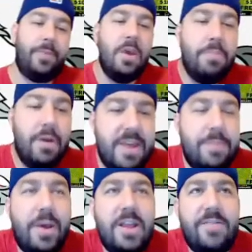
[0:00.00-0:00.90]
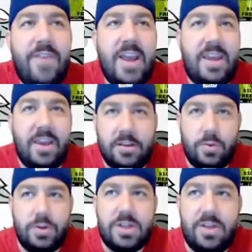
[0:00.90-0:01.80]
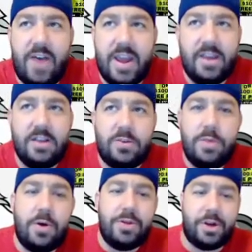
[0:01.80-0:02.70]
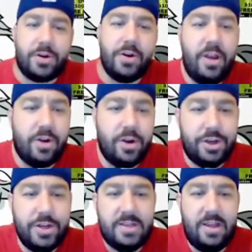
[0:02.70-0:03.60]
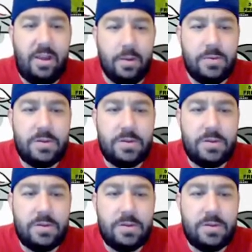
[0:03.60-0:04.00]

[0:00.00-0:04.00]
But they played the Vikings, which the Vikings we both agree are a good team.